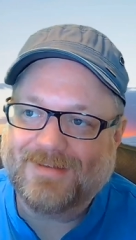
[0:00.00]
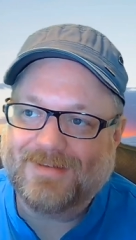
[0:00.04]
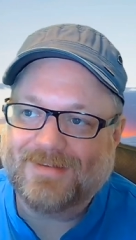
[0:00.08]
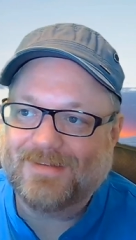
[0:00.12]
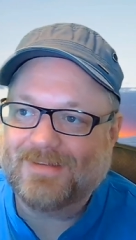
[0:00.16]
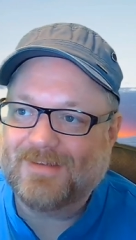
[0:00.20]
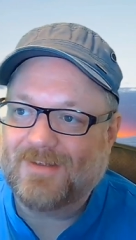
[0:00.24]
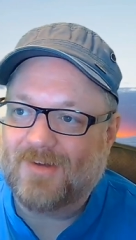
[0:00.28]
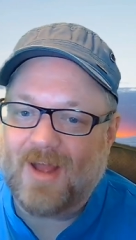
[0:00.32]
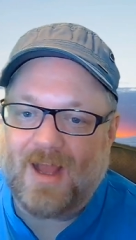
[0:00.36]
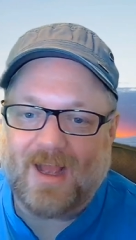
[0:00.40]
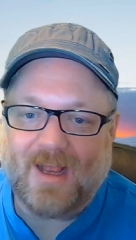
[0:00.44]

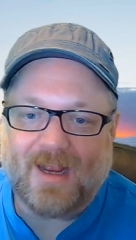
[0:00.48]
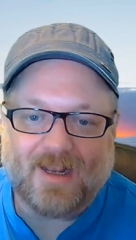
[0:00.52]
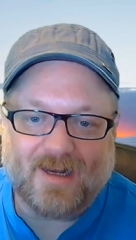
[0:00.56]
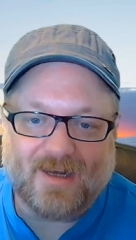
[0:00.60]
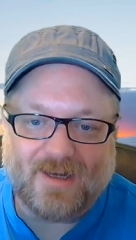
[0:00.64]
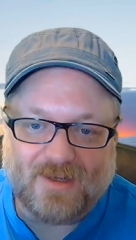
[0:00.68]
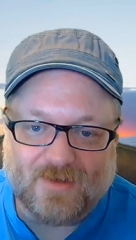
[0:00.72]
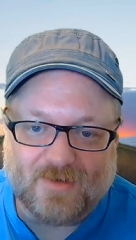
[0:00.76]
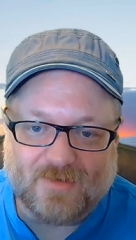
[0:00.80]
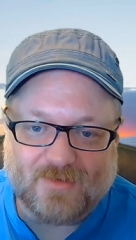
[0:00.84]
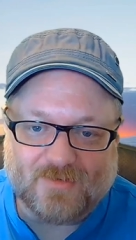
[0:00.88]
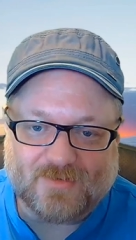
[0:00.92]
You're not going
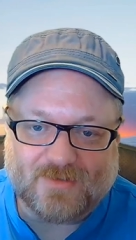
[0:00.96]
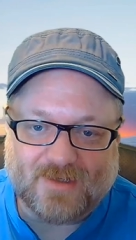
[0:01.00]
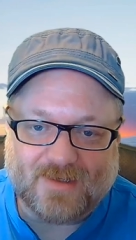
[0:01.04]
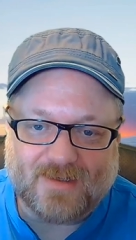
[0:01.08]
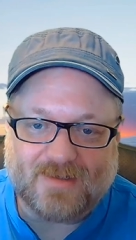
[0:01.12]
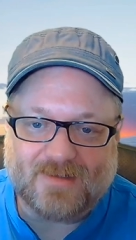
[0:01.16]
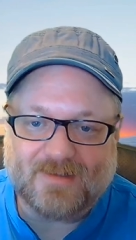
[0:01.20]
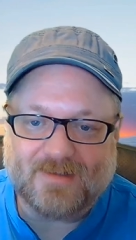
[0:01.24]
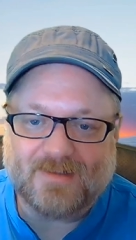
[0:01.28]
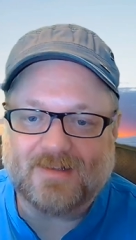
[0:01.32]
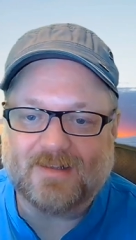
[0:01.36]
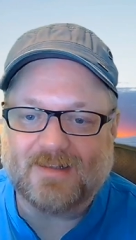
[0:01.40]
to use
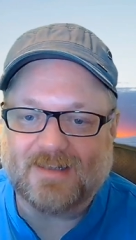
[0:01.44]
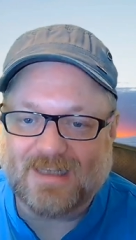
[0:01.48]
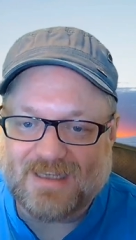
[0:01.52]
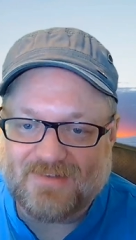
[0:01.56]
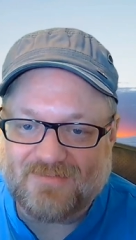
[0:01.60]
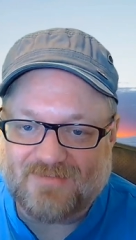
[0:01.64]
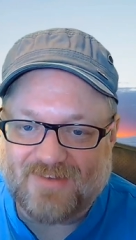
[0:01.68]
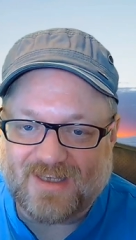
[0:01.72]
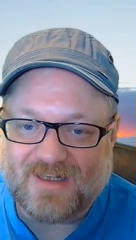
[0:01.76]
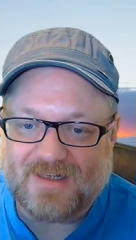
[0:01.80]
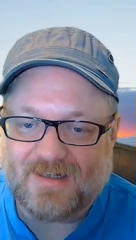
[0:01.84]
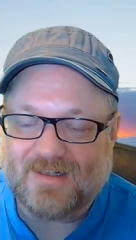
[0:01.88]
it,
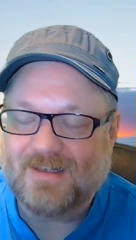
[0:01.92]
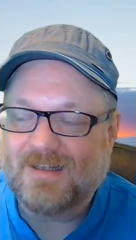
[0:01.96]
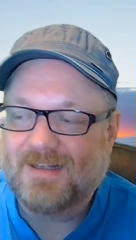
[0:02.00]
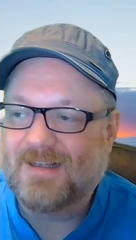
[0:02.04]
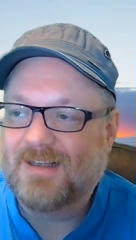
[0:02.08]
leave it.